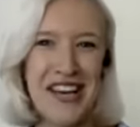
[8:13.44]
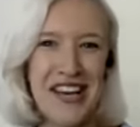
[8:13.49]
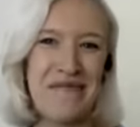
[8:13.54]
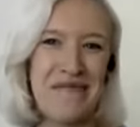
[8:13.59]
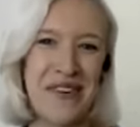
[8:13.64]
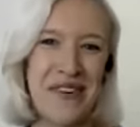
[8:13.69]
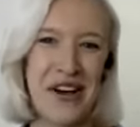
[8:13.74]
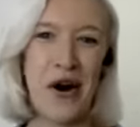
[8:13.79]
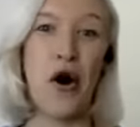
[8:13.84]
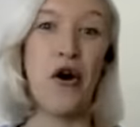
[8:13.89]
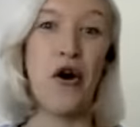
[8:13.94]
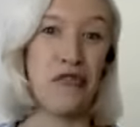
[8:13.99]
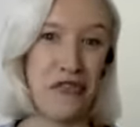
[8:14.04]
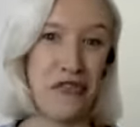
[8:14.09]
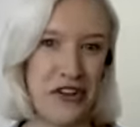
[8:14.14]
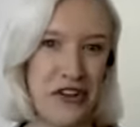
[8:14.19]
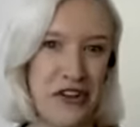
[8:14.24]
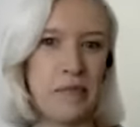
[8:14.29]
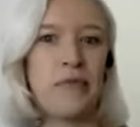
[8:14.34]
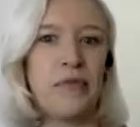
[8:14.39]
but
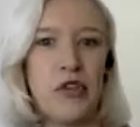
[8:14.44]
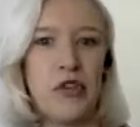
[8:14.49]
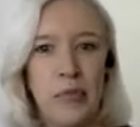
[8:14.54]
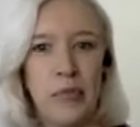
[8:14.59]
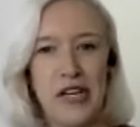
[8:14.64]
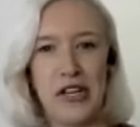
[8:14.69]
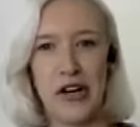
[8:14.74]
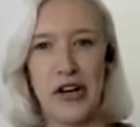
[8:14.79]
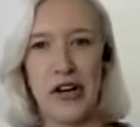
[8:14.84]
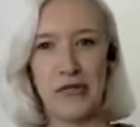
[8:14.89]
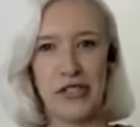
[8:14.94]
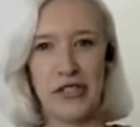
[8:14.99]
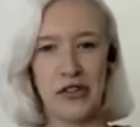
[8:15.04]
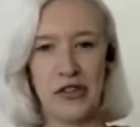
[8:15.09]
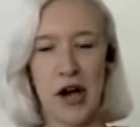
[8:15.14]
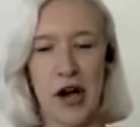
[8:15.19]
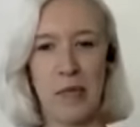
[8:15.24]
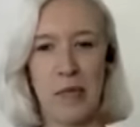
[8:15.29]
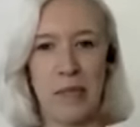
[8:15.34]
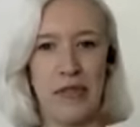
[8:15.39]
often you'll be, stood
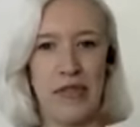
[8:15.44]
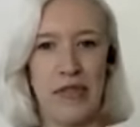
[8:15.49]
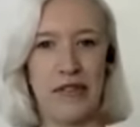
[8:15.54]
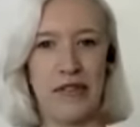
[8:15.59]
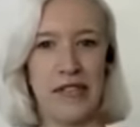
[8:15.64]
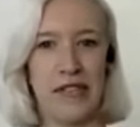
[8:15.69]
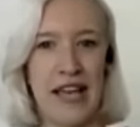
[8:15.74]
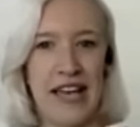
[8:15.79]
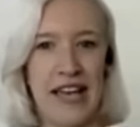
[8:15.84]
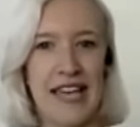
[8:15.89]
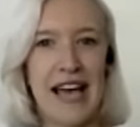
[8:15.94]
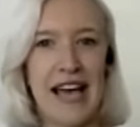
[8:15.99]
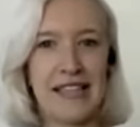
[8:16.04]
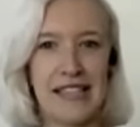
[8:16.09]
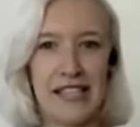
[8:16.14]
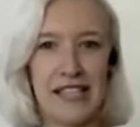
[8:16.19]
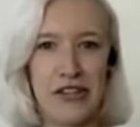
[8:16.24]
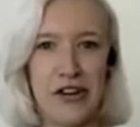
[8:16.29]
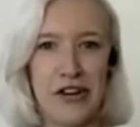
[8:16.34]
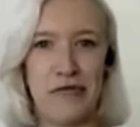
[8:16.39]
up and they'll say,
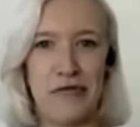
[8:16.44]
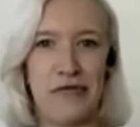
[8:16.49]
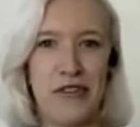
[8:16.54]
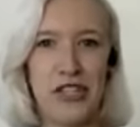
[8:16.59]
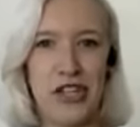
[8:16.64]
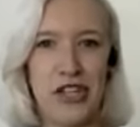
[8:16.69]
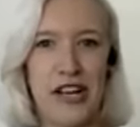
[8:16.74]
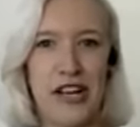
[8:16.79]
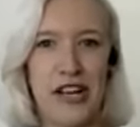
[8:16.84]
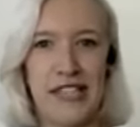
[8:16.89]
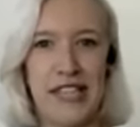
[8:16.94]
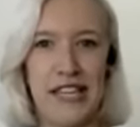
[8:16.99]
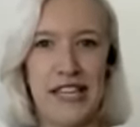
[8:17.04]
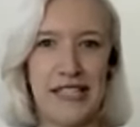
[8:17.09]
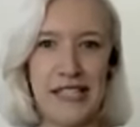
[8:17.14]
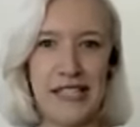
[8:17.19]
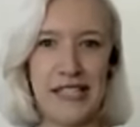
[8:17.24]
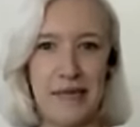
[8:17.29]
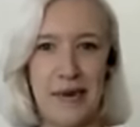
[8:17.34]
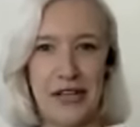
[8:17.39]
yes, visualize
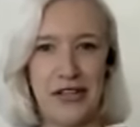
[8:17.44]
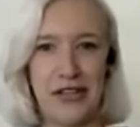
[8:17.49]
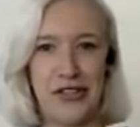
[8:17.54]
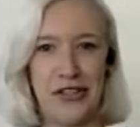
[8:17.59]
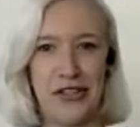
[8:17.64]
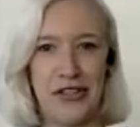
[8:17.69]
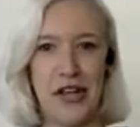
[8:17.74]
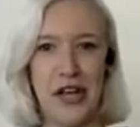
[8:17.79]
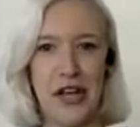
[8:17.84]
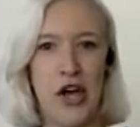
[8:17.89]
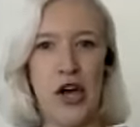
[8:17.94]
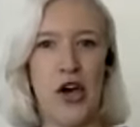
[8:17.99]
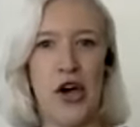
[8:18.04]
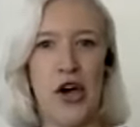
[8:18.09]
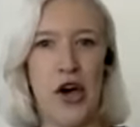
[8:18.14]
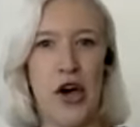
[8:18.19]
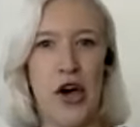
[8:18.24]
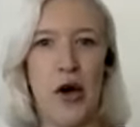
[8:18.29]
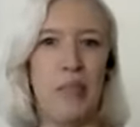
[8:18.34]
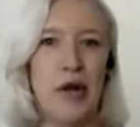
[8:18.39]
this, imagine
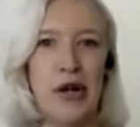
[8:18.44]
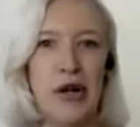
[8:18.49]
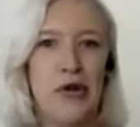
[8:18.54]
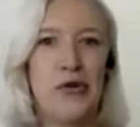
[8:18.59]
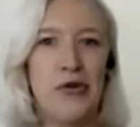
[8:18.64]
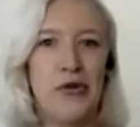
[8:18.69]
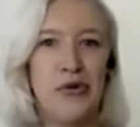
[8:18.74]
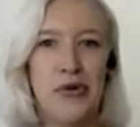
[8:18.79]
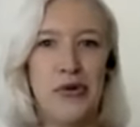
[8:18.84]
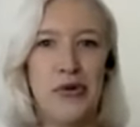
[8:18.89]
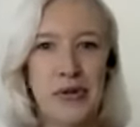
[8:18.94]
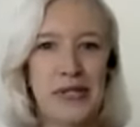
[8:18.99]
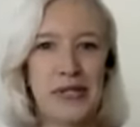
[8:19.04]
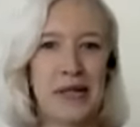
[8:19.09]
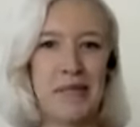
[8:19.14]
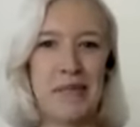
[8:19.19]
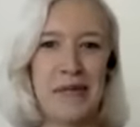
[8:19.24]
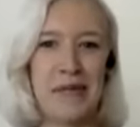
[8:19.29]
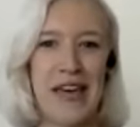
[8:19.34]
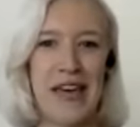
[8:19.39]
a balloon or
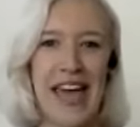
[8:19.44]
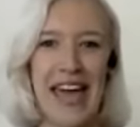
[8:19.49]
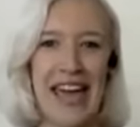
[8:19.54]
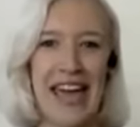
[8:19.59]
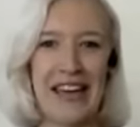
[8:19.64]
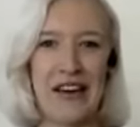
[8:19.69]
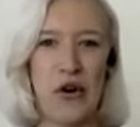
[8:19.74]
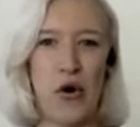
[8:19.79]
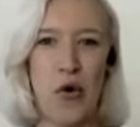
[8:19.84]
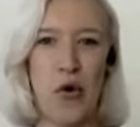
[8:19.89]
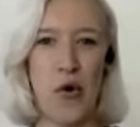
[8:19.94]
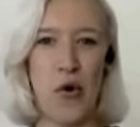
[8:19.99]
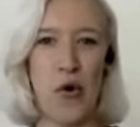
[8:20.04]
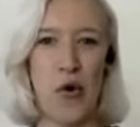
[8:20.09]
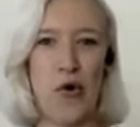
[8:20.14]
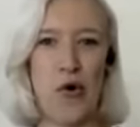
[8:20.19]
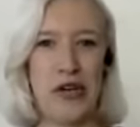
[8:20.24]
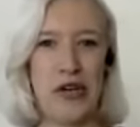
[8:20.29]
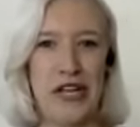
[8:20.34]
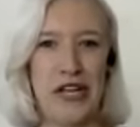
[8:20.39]
something,
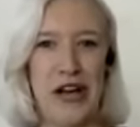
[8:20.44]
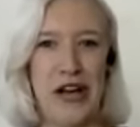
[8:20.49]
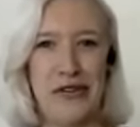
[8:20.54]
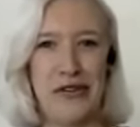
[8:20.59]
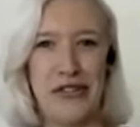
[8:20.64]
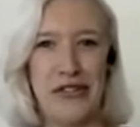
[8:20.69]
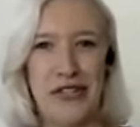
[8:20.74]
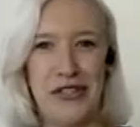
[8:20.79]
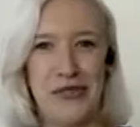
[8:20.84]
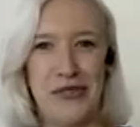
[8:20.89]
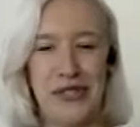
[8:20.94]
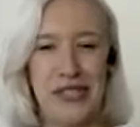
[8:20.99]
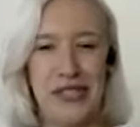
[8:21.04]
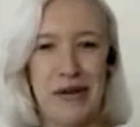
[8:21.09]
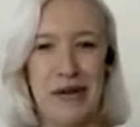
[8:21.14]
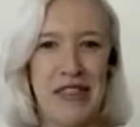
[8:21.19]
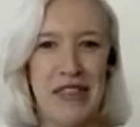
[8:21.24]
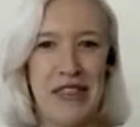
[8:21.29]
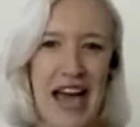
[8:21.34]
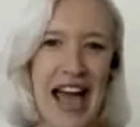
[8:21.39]
or, do some
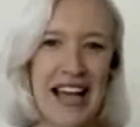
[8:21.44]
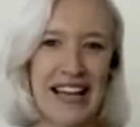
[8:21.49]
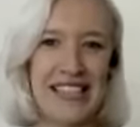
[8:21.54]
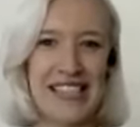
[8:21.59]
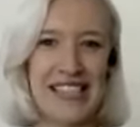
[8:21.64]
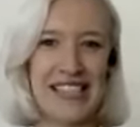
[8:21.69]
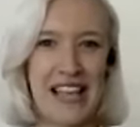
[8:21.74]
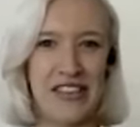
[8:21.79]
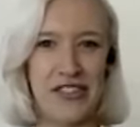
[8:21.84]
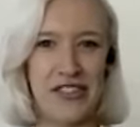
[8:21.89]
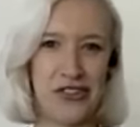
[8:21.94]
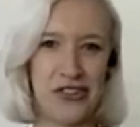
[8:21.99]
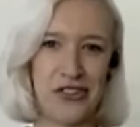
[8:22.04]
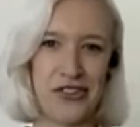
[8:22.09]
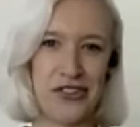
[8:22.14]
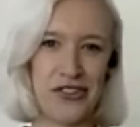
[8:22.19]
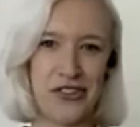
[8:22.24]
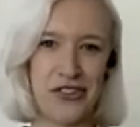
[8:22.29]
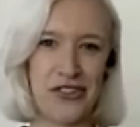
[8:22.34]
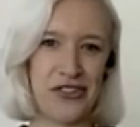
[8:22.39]
of the
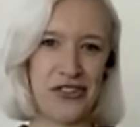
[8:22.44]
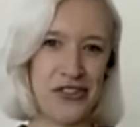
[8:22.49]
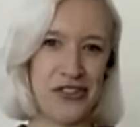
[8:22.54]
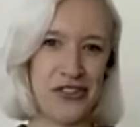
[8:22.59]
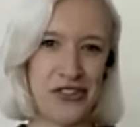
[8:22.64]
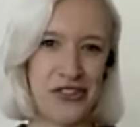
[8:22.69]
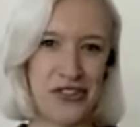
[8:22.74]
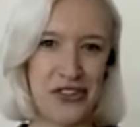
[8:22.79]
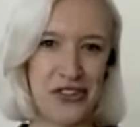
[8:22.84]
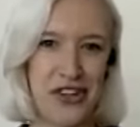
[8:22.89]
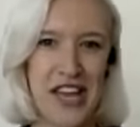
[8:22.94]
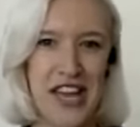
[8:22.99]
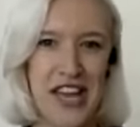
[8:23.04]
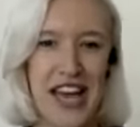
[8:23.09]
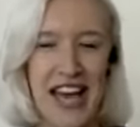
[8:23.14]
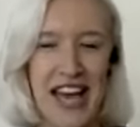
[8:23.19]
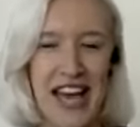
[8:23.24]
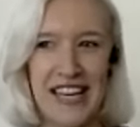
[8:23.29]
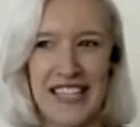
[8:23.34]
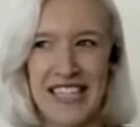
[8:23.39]
accents.
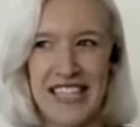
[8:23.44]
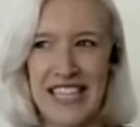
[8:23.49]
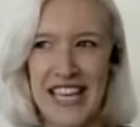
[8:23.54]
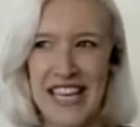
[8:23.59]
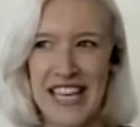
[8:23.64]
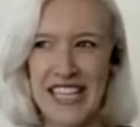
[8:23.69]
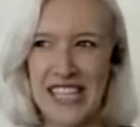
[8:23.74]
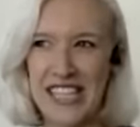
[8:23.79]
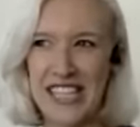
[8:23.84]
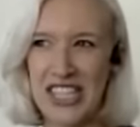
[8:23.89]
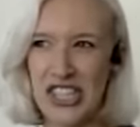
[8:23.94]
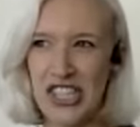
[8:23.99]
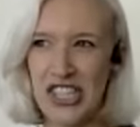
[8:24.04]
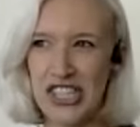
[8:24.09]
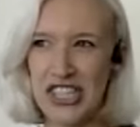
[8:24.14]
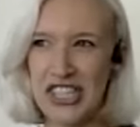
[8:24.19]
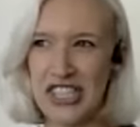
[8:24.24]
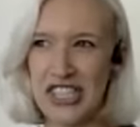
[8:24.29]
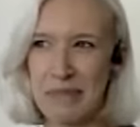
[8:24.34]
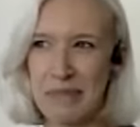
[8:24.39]
And it's
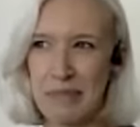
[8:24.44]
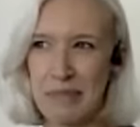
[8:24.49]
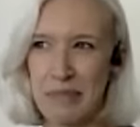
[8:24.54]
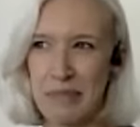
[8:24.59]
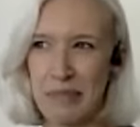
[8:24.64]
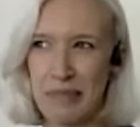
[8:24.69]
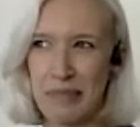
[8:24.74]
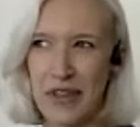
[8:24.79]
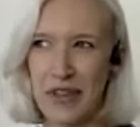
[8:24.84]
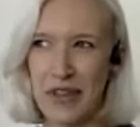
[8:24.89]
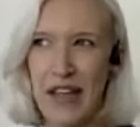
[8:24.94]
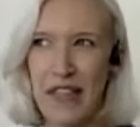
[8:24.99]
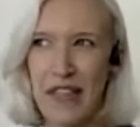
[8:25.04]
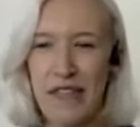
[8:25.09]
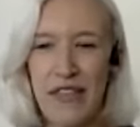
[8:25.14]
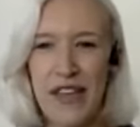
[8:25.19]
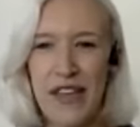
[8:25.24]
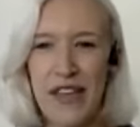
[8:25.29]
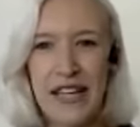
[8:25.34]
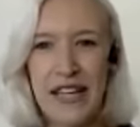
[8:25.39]
just, I
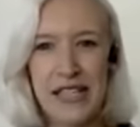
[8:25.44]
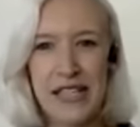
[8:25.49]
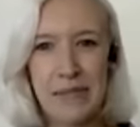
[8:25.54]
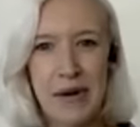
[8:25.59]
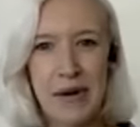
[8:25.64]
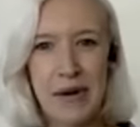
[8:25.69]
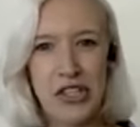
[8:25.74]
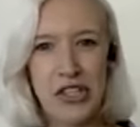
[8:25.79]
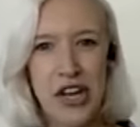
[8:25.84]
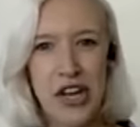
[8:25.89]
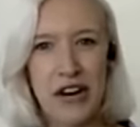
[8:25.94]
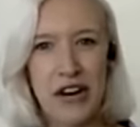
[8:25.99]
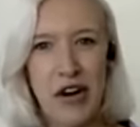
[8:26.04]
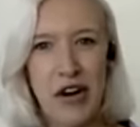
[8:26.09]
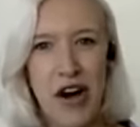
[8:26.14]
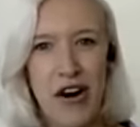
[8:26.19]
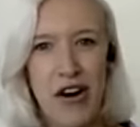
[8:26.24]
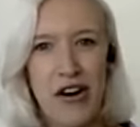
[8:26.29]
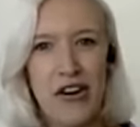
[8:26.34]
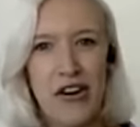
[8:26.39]
think it's much kind of
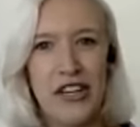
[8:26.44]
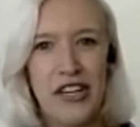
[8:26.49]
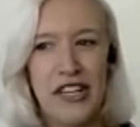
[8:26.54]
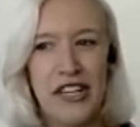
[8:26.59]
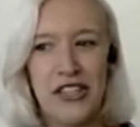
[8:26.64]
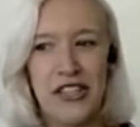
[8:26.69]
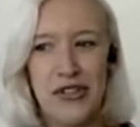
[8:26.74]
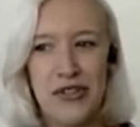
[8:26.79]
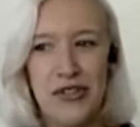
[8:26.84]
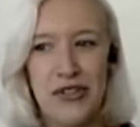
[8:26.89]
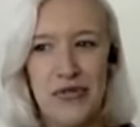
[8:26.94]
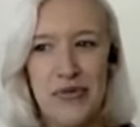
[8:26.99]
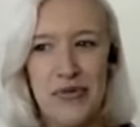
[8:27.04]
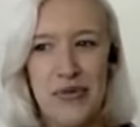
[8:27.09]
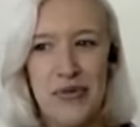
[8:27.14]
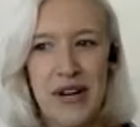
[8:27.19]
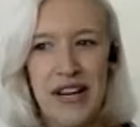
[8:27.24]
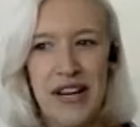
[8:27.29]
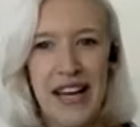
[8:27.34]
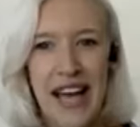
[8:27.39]
harder
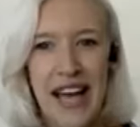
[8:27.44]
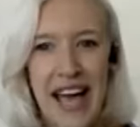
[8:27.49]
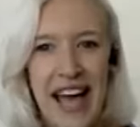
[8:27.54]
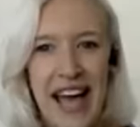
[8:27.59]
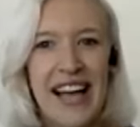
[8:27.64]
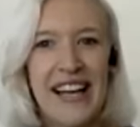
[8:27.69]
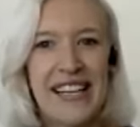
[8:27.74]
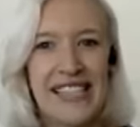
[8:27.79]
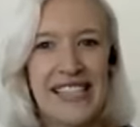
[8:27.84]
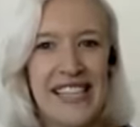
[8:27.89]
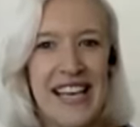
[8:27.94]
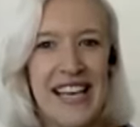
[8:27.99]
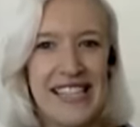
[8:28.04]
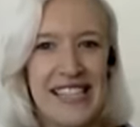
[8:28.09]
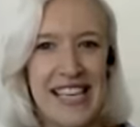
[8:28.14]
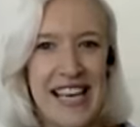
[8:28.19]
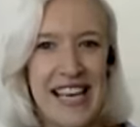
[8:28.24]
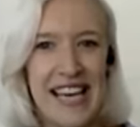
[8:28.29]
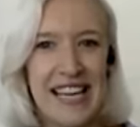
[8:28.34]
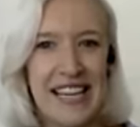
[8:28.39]
to access
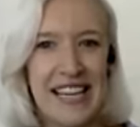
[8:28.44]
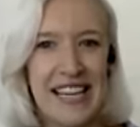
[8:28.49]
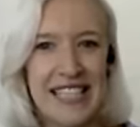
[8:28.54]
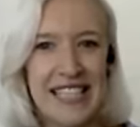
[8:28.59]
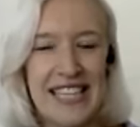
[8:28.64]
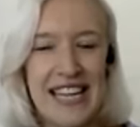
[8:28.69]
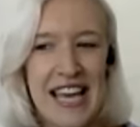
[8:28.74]
it.